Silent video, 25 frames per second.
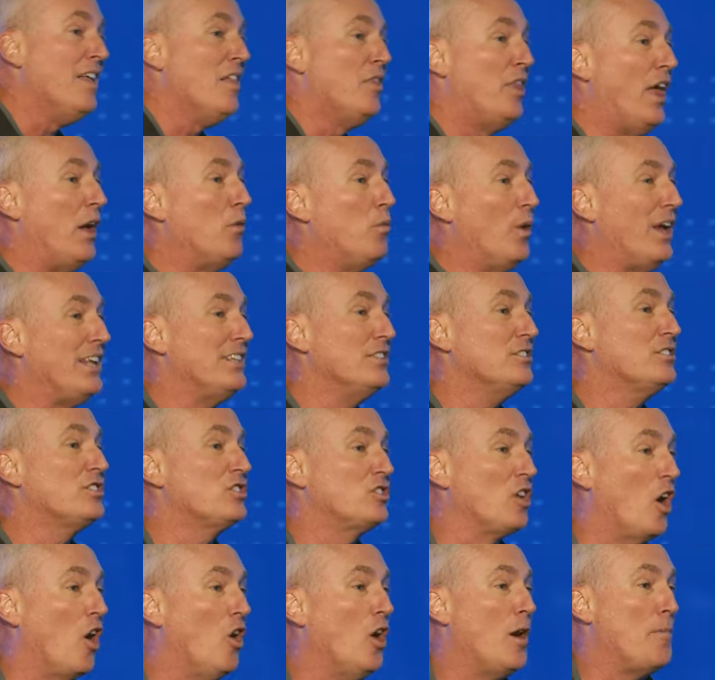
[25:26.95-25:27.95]
They went and
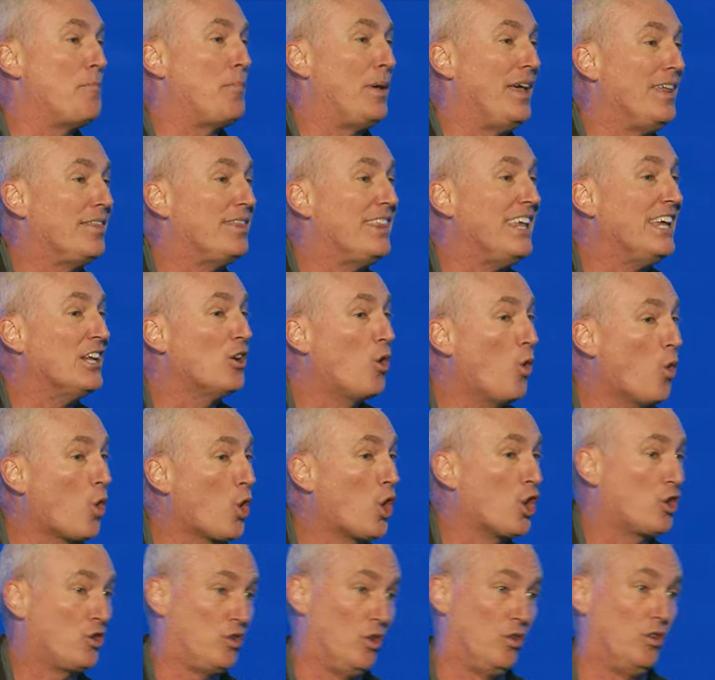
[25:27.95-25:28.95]
saw a Pythian
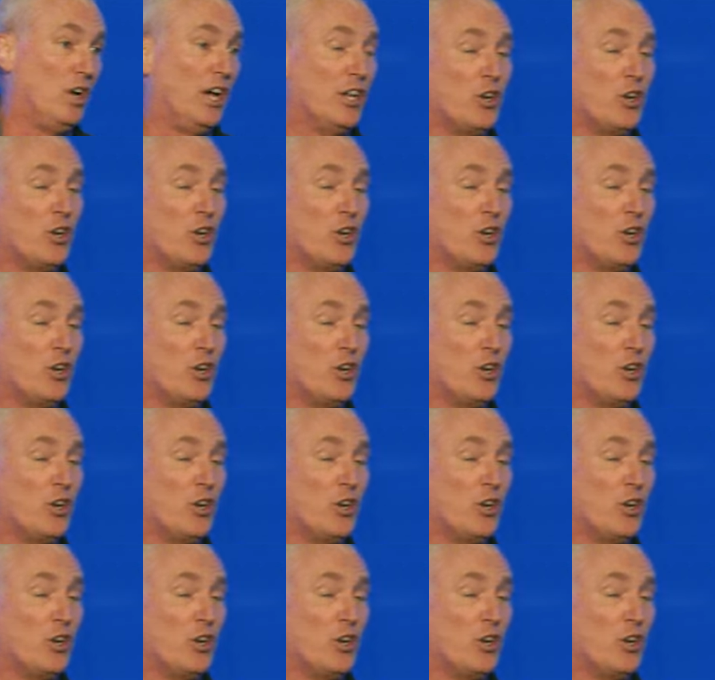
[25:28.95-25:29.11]
oracle.